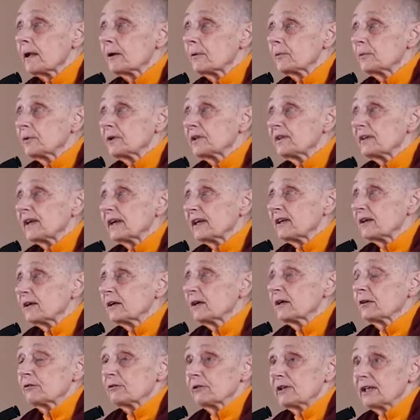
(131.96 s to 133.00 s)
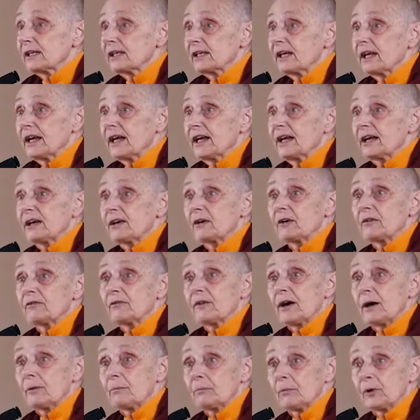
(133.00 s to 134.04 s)
we take great care of
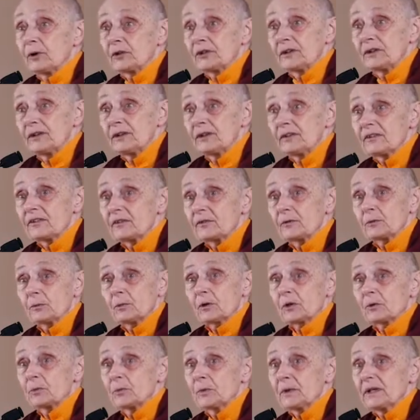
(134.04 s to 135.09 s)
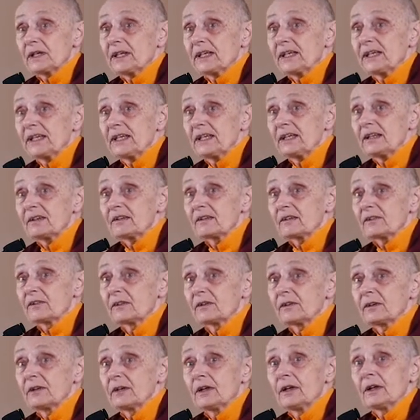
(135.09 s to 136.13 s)
our bodies, what we eat,
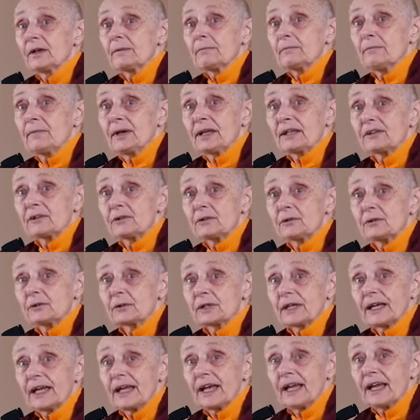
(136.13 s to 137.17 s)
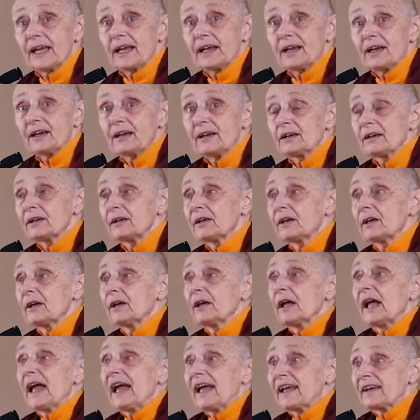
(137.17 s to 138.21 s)
medical care,
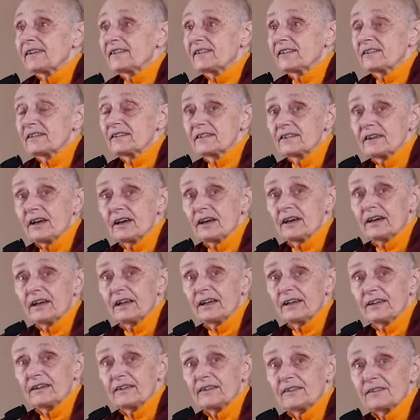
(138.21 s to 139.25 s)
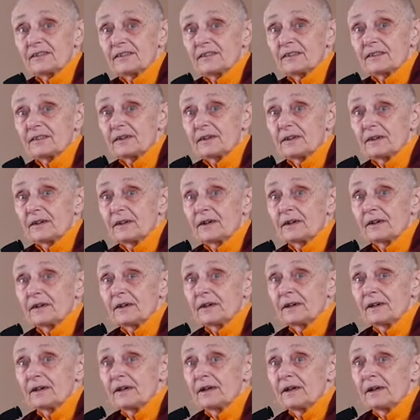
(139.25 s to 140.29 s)
exercise.
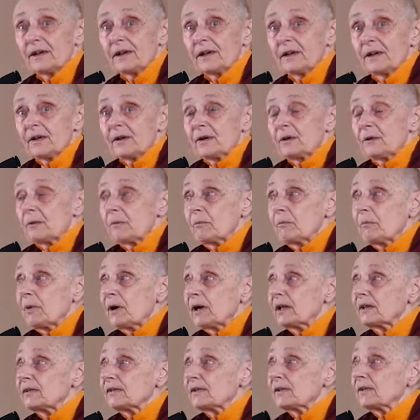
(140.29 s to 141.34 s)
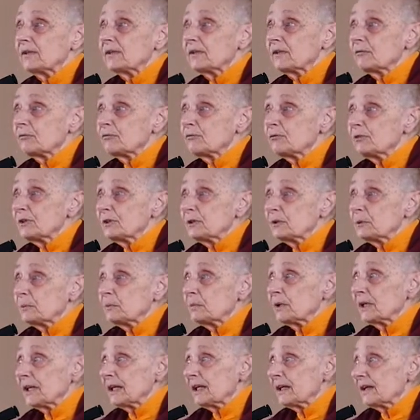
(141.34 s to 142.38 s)
But the real
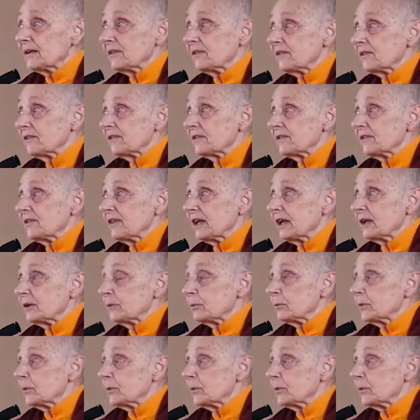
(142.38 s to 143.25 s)
place that